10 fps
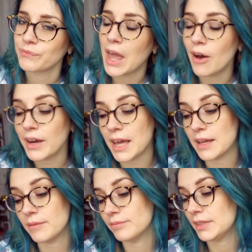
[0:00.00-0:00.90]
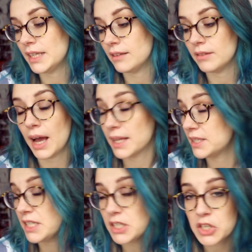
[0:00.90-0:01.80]
okay, I
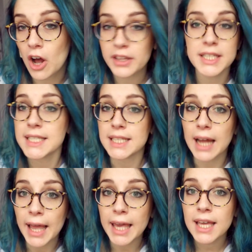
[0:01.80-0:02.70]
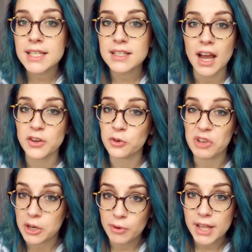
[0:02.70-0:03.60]
did not dislike it. I don't
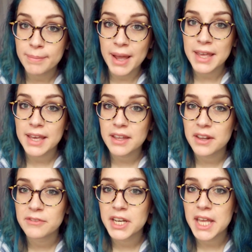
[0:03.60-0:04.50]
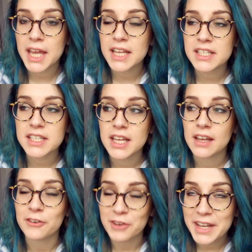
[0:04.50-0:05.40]
regret buying it and
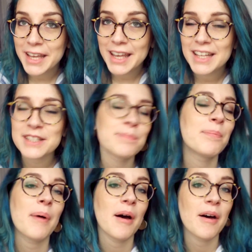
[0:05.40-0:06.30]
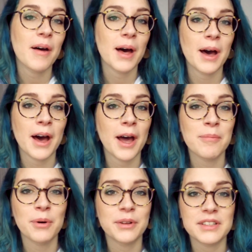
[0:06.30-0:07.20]
reading it, but
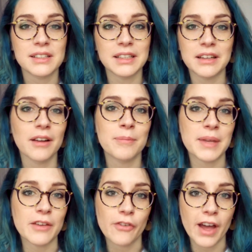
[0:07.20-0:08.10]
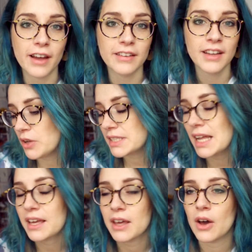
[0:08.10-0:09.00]
I'm honestly not a big fan. It's
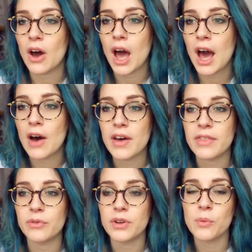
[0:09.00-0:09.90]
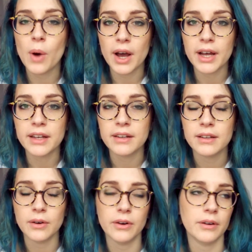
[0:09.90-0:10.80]
like how everyone,
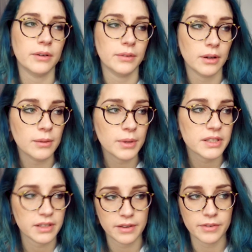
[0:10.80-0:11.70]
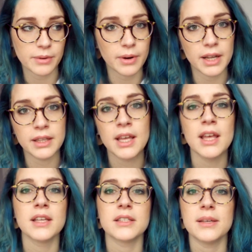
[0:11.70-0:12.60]
or almost everyone,
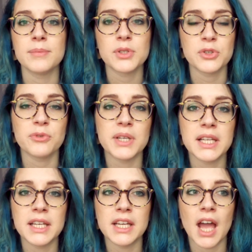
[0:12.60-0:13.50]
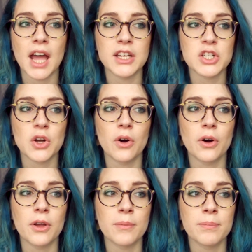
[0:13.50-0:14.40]
seems to really enjoy,